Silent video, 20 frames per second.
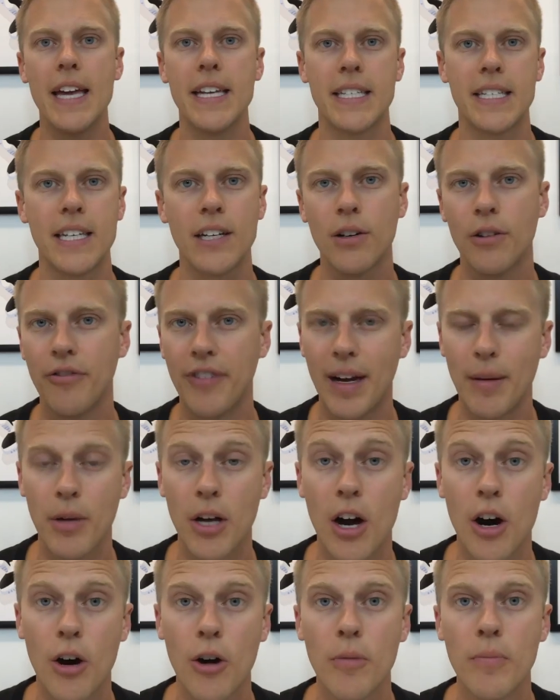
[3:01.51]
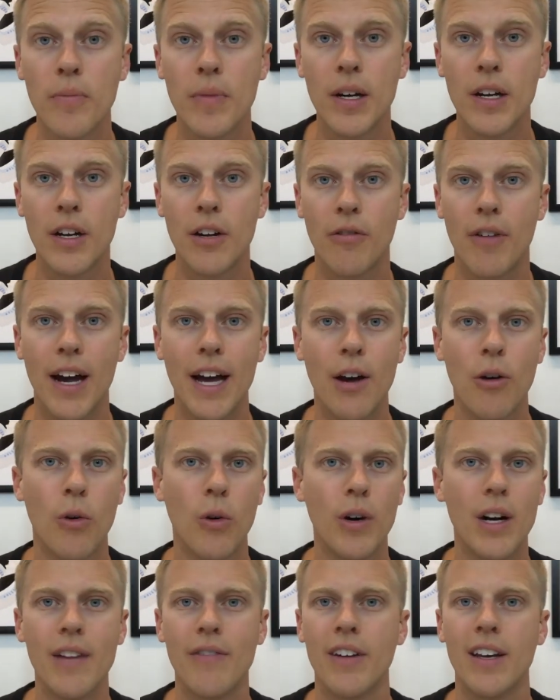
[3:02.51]
a single family home, right,
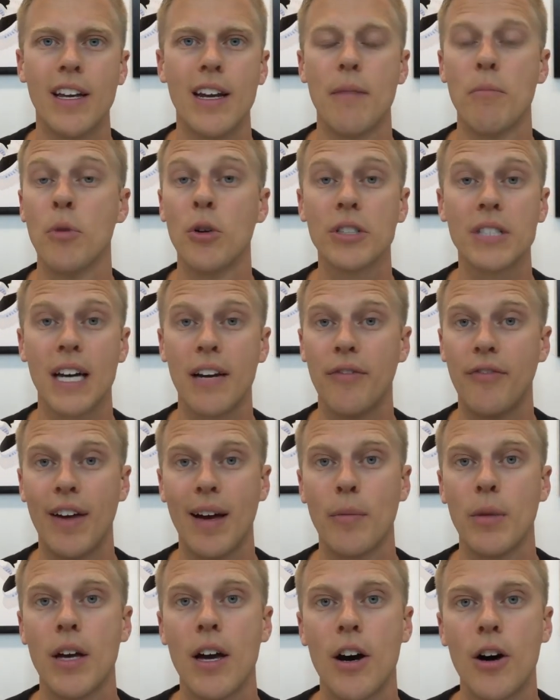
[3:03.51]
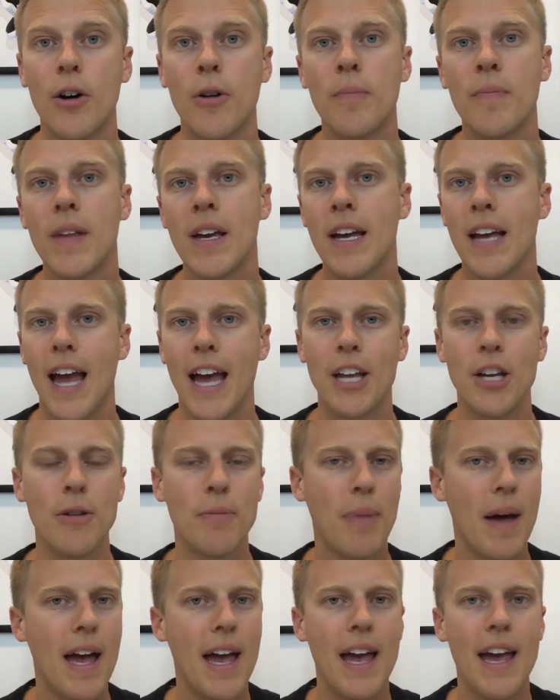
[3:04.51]
or even a multi-family home, and
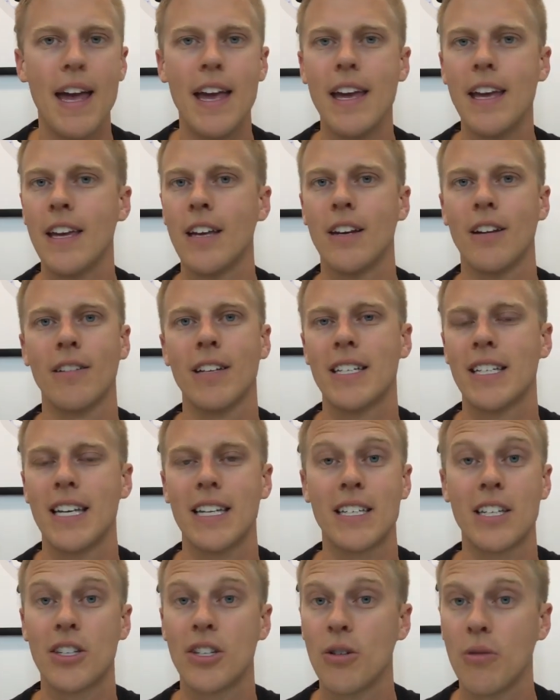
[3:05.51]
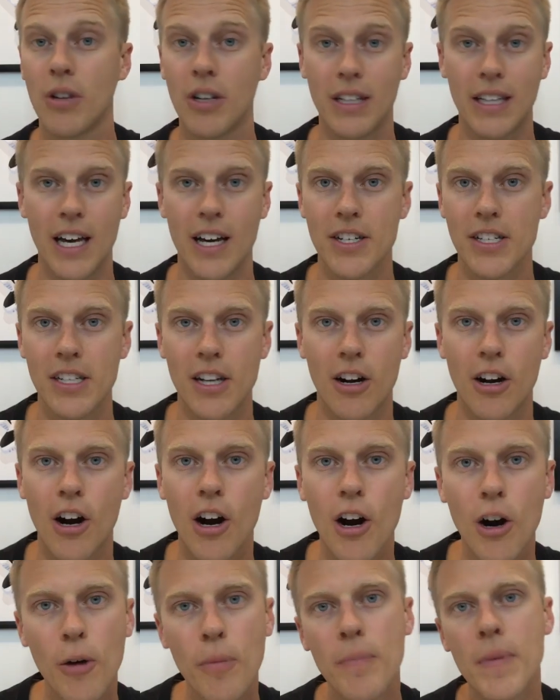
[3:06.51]
you pay, let's say it's a $200,000
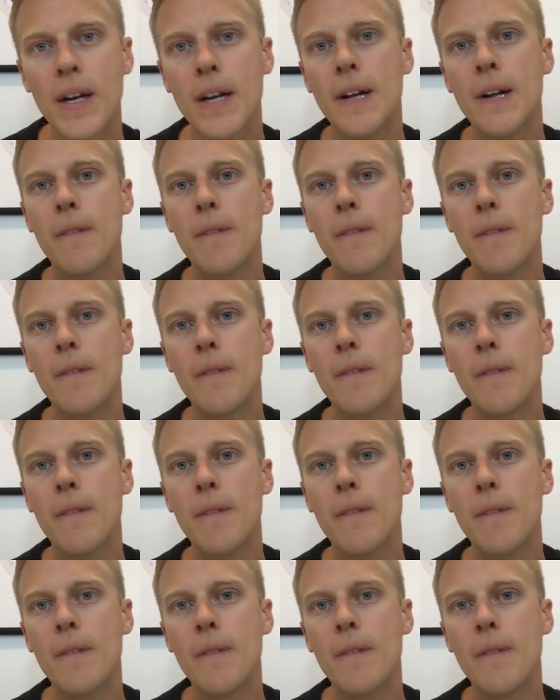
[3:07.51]
home,